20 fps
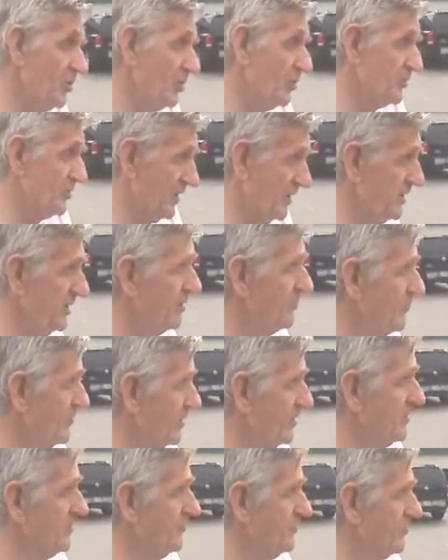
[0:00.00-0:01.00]
knows, I am
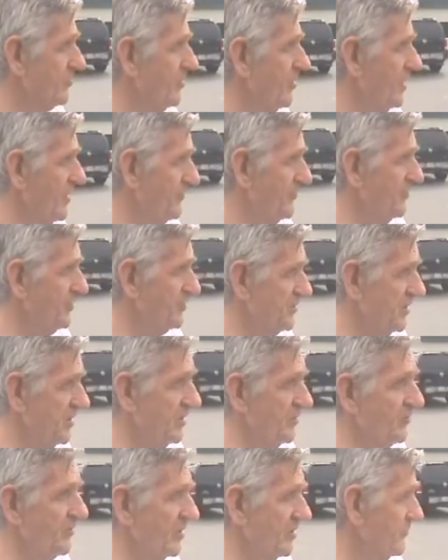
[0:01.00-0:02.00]
running for office. I
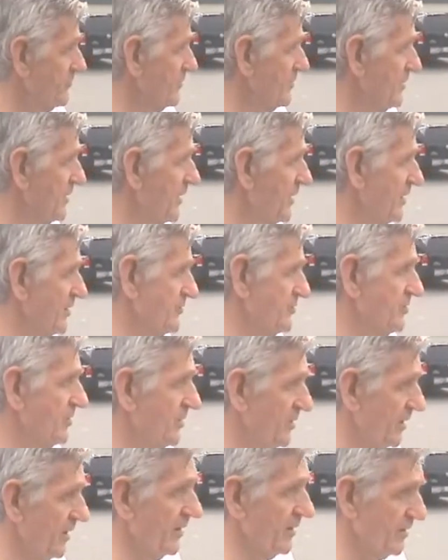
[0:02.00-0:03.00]
am running for lodge,
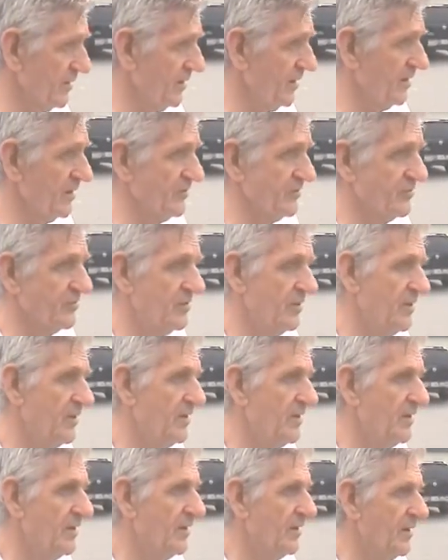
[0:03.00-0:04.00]
at lodge.
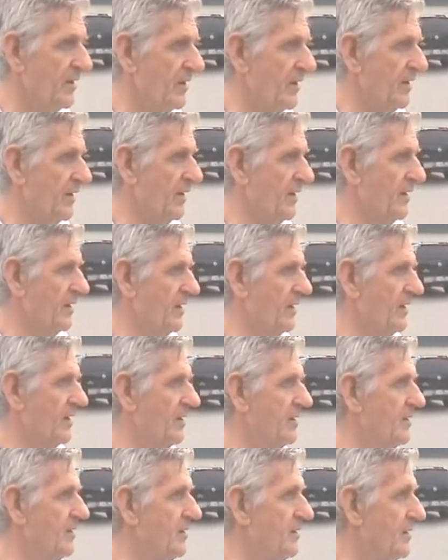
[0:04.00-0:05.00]
Uh,
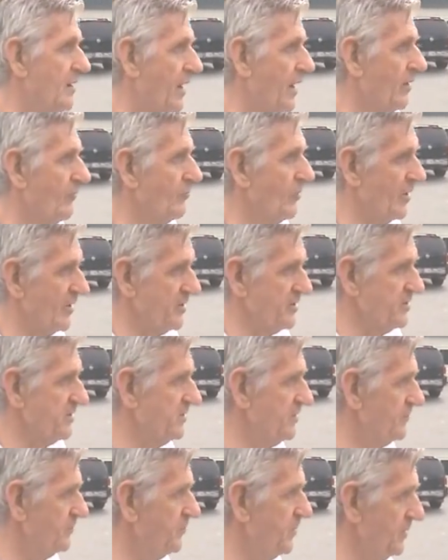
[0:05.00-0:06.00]
I'm running to
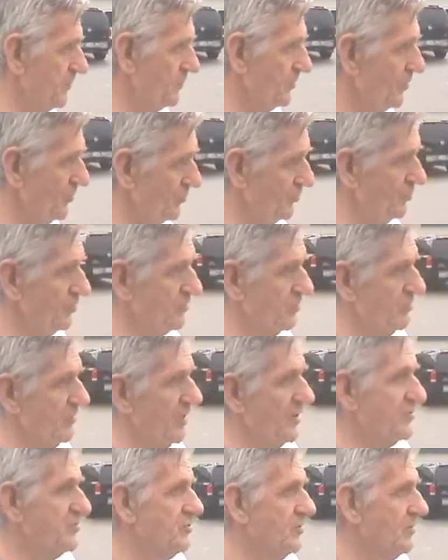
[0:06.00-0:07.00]
give people a new
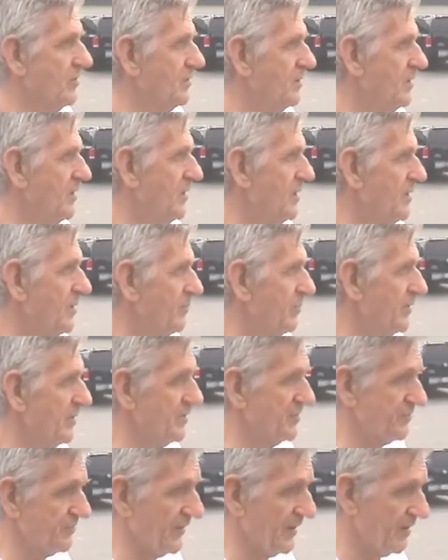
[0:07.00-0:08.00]
direction. But
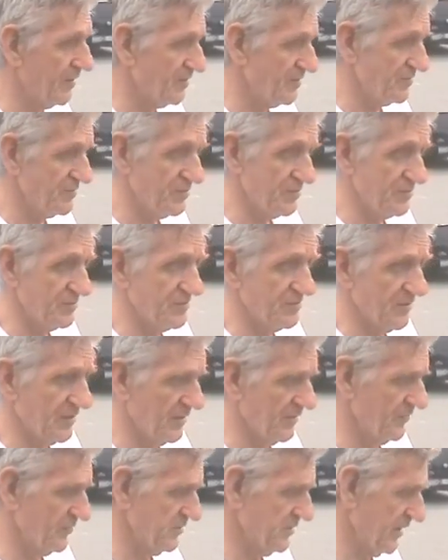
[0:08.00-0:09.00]
as far as this
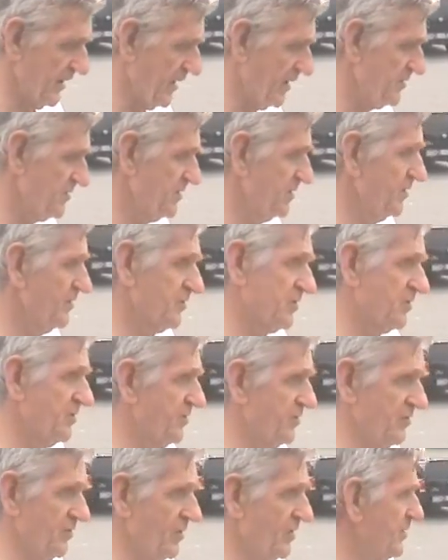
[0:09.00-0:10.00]
uh, yard sale is
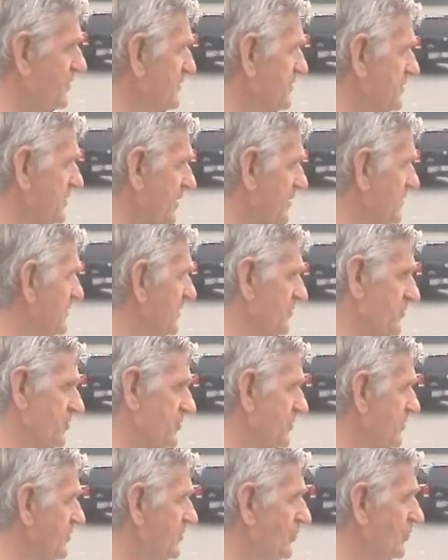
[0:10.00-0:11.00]
concerned, it's got
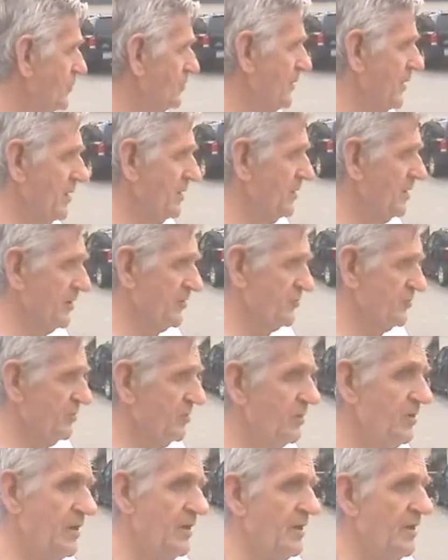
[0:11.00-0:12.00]
nothing to do with my election,
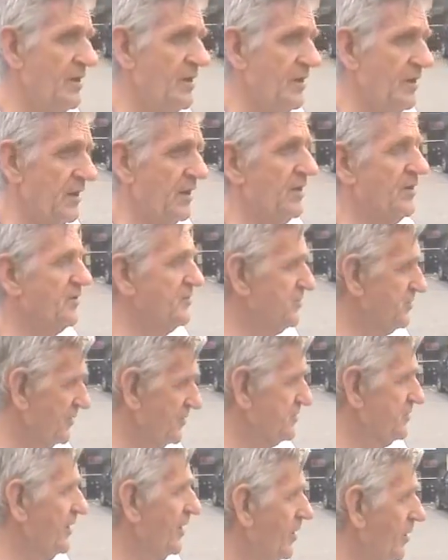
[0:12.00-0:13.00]
and it's
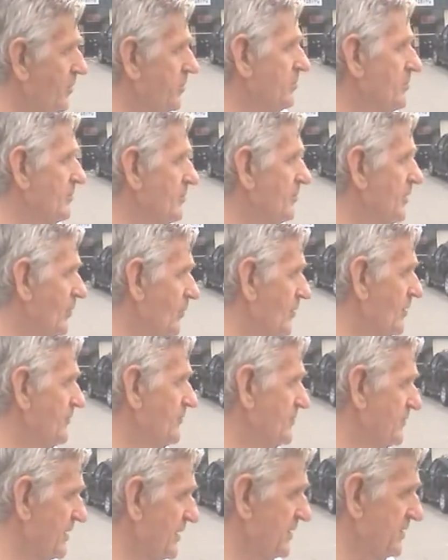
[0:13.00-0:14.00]
just to help my wife
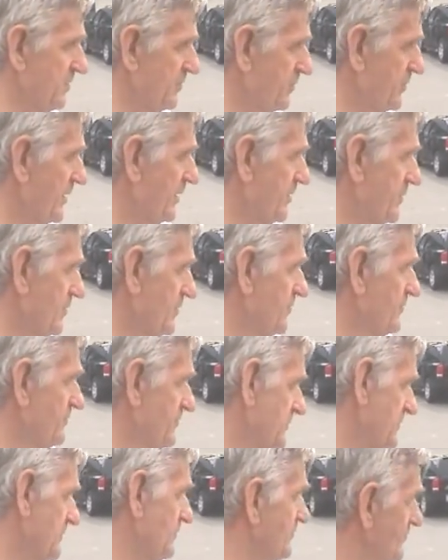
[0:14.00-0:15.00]
and I get back on our
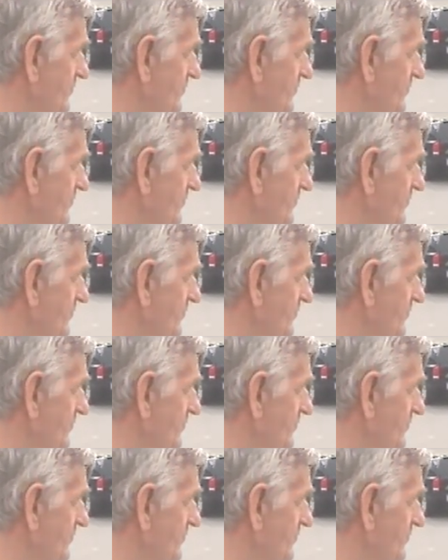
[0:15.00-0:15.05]
feet.